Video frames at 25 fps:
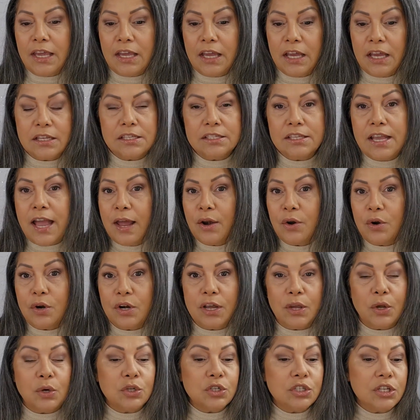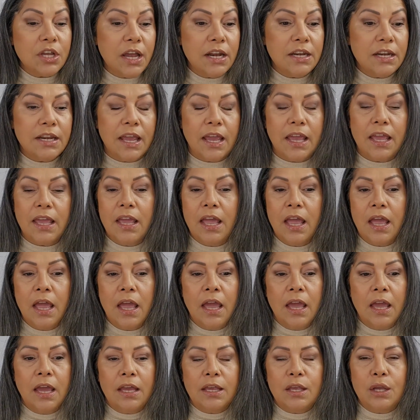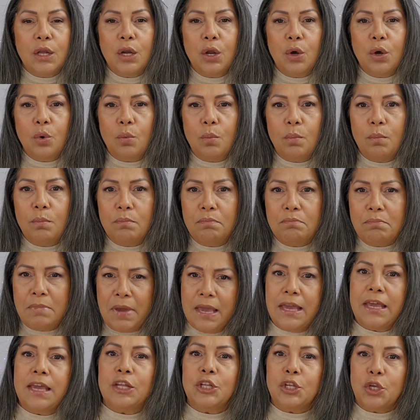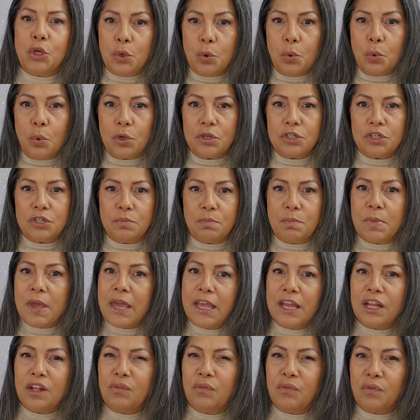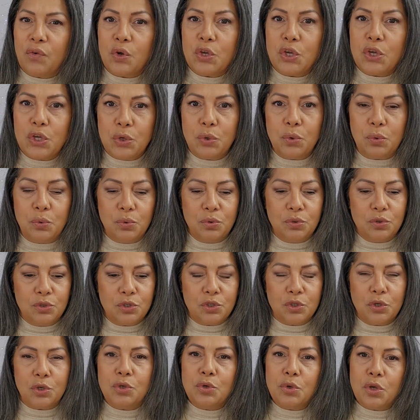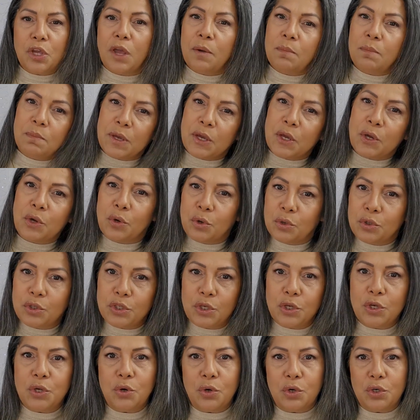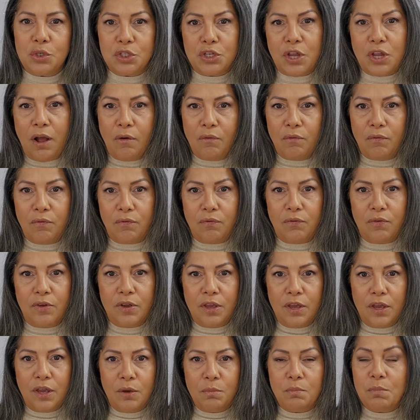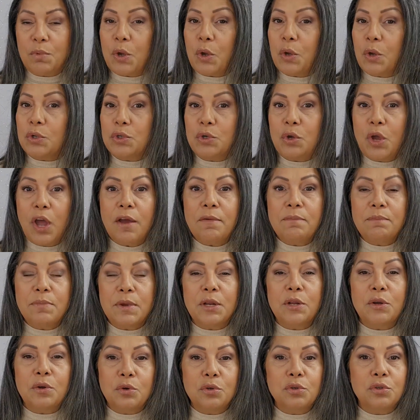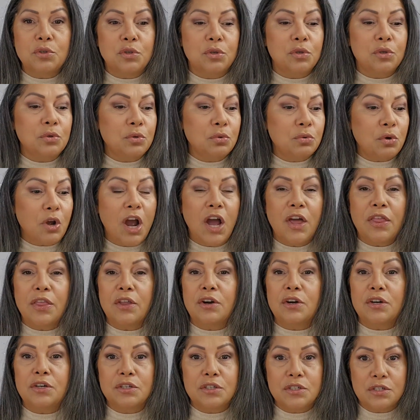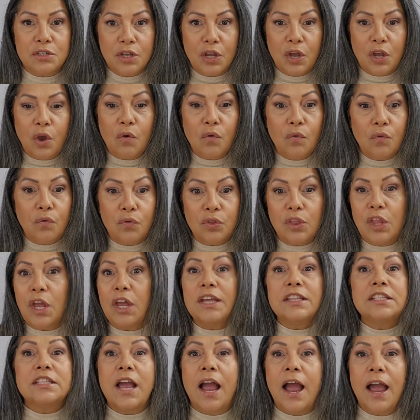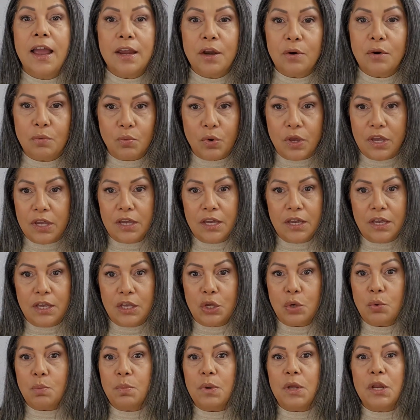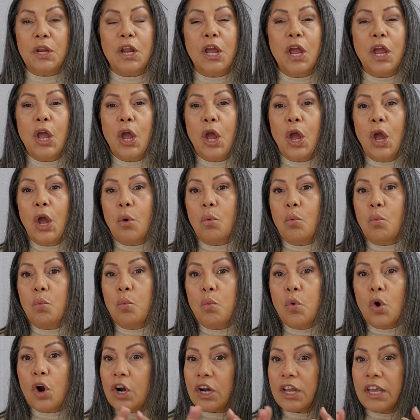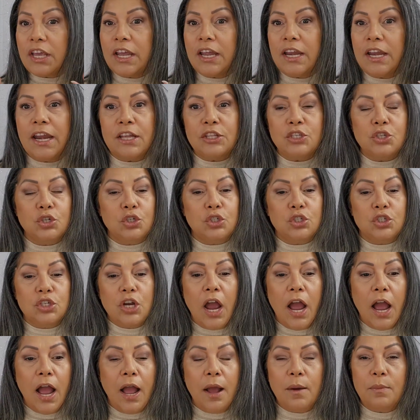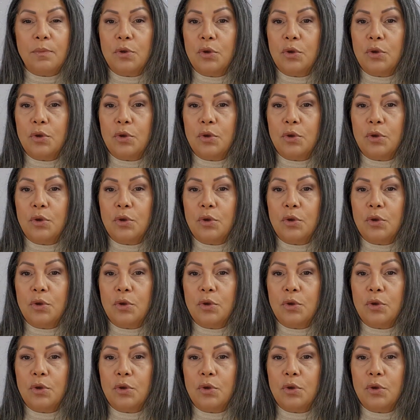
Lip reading: Saturday or Sunday, make it yours, make it for you so you can be good to yourself, because you have been good to others the entire week. You've been working at your job.